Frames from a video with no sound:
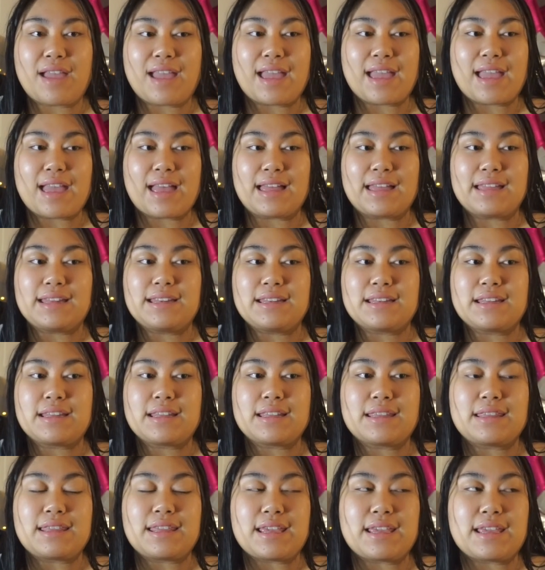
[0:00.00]
and
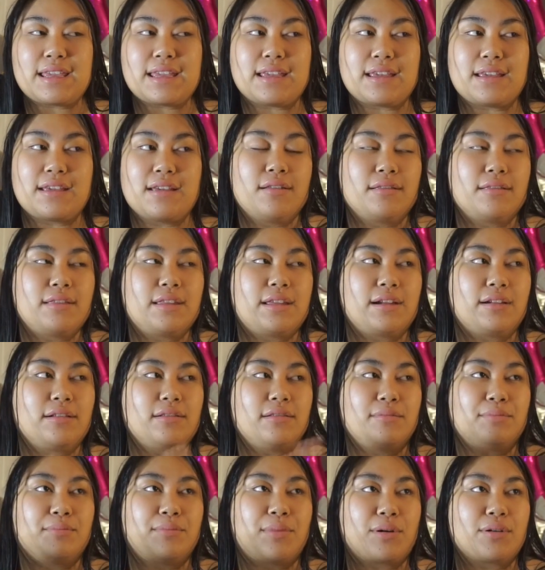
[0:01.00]
the
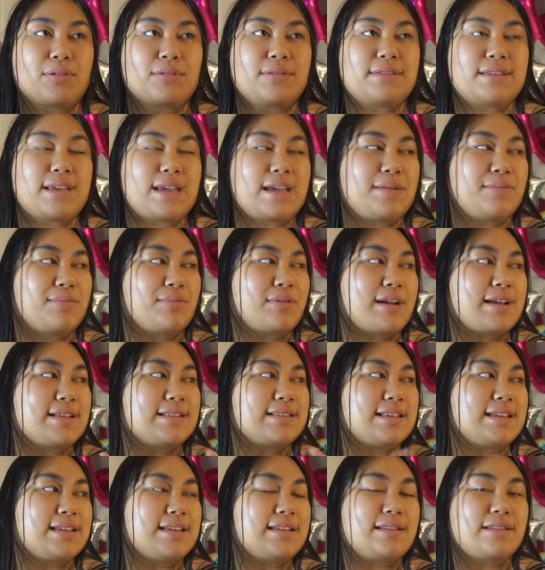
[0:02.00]
little birthday
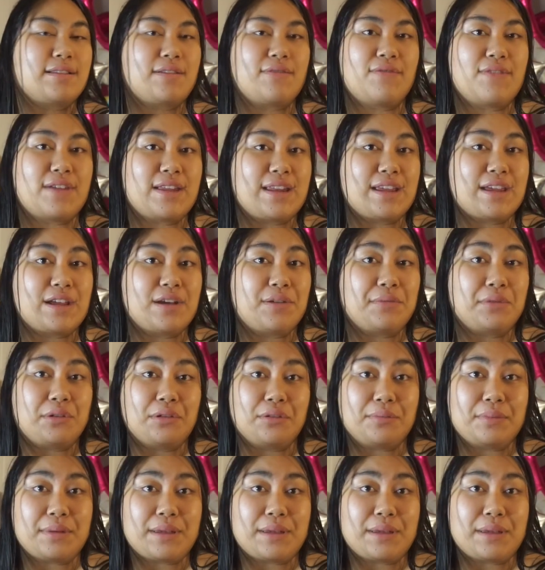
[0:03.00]
present video will